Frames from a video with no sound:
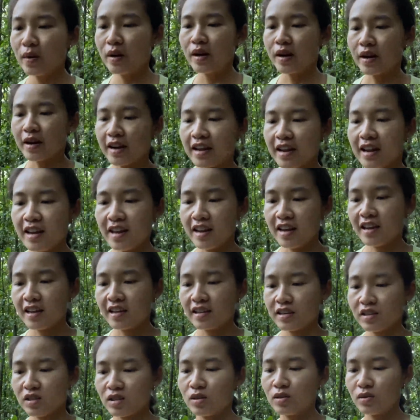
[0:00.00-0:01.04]
are headed
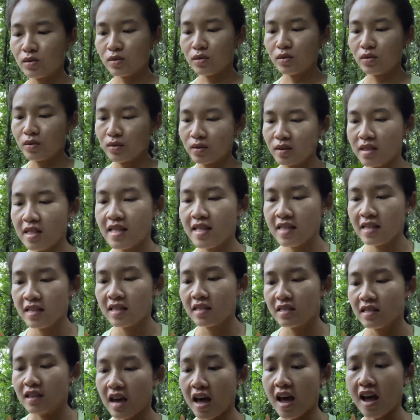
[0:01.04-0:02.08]
to
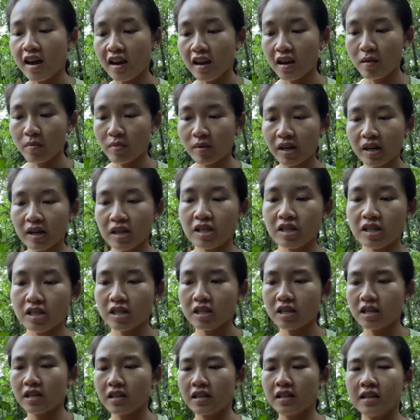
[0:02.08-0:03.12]
the Hanging
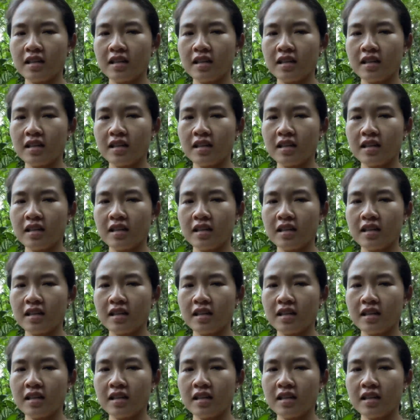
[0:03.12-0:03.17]
Bridge.